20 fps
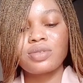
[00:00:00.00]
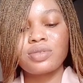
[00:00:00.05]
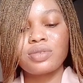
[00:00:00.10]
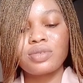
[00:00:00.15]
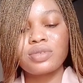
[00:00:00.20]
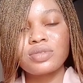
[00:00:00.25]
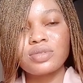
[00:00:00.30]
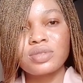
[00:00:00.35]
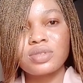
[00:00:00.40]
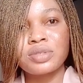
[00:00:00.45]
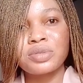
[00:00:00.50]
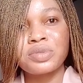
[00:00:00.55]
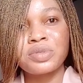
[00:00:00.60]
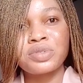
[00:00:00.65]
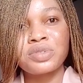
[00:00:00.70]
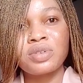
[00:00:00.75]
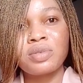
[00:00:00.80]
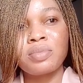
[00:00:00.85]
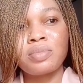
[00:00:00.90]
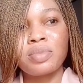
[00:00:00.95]
go to the
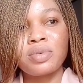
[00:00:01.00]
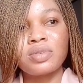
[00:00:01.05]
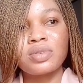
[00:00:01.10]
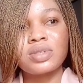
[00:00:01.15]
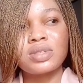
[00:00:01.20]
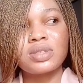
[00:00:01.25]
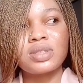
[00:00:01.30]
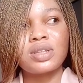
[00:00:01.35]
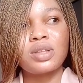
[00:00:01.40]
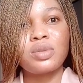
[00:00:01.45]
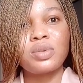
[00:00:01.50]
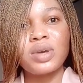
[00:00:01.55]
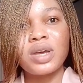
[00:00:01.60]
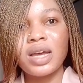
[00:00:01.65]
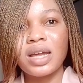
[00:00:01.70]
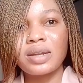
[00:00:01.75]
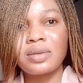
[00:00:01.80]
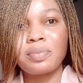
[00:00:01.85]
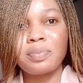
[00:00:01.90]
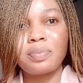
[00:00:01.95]
description box.
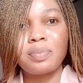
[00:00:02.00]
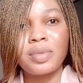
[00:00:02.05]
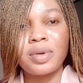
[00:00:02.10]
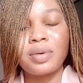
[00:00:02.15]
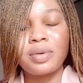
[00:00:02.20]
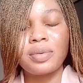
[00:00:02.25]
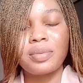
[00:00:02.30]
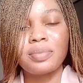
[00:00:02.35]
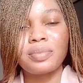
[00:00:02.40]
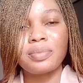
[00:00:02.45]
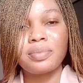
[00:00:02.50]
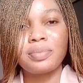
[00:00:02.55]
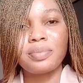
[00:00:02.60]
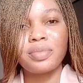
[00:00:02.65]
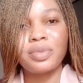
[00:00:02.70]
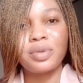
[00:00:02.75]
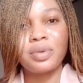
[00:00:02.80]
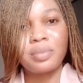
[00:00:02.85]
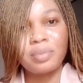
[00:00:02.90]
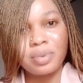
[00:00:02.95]
Look at the um,
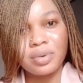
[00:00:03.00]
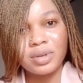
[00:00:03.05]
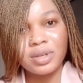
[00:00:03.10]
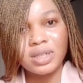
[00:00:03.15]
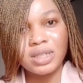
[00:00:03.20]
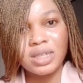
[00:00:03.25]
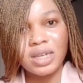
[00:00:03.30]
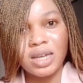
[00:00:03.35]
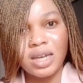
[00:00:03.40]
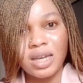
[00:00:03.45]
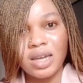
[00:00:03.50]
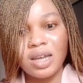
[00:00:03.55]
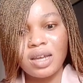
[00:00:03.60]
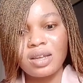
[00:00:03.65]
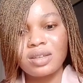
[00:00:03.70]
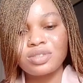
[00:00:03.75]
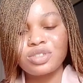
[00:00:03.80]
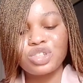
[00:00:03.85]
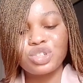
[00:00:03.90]
number there.